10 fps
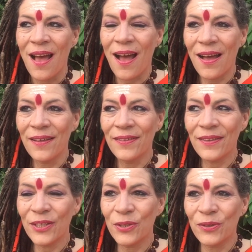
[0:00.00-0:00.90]

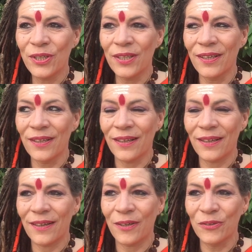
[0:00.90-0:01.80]
and you're gonna,
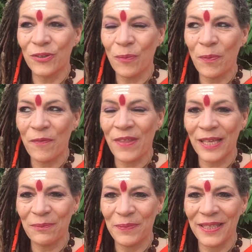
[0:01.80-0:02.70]
on top of that,